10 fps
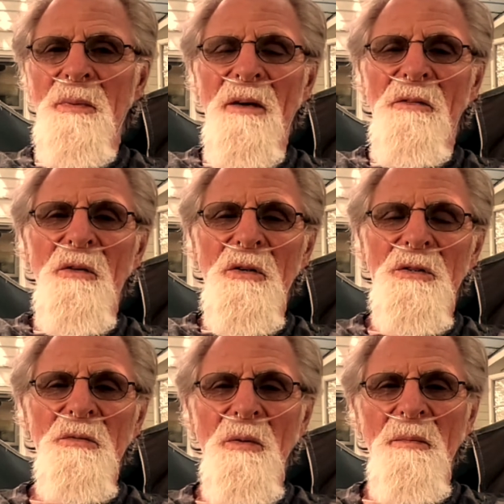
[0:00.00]
my
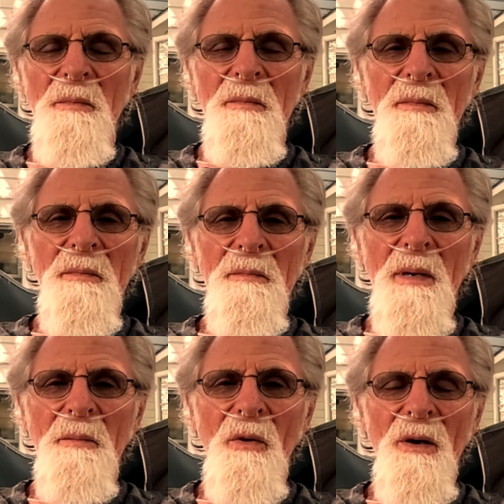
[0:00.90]
first
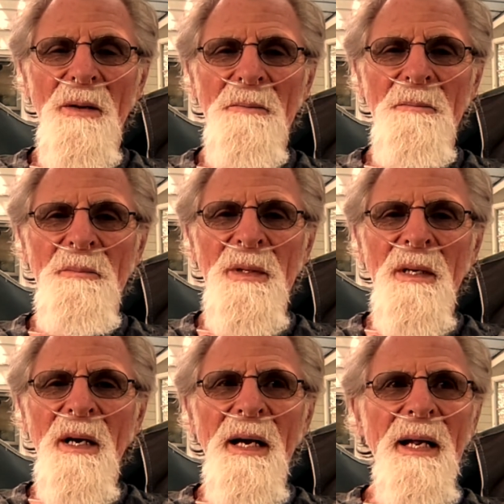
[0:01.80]
memory.
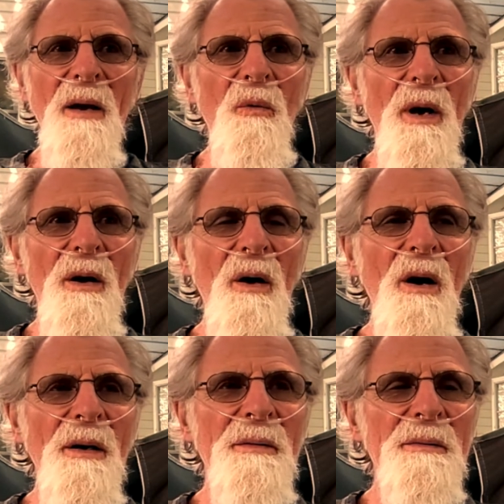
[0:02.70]
And I went
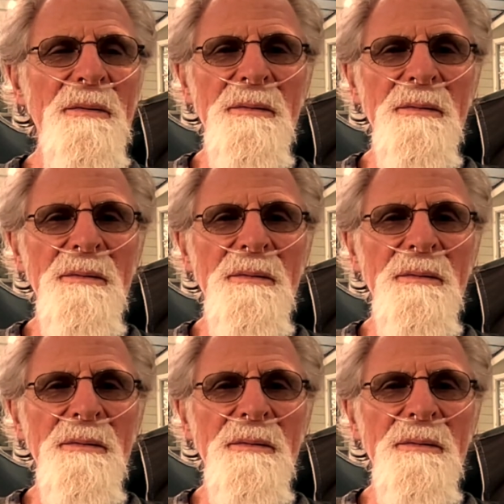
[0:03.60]
on.